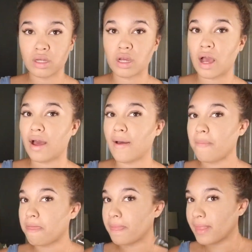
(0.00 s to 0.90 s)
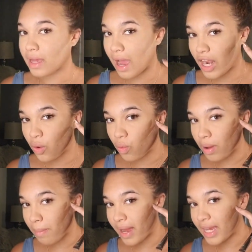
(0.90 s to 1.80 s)
I don't want
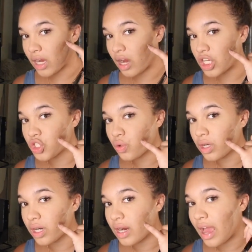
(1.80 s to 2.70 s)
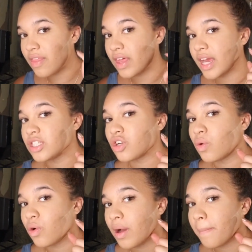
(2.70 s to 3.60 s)
my contour, and then I don't
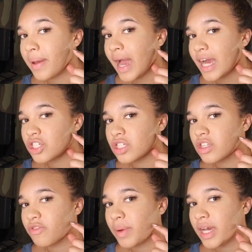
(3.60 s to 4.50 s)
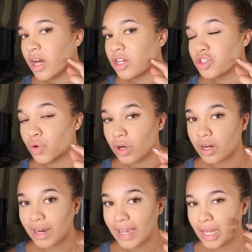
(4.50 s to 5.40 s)
want patches of my contour
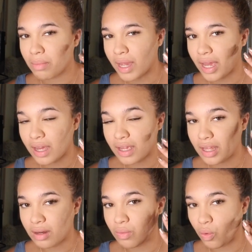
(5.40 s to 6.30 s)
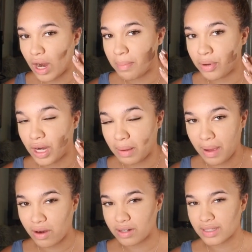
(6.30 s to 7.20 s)
in where I'm putting
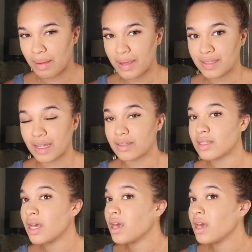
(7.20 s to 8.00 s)
powder. Does that make sense?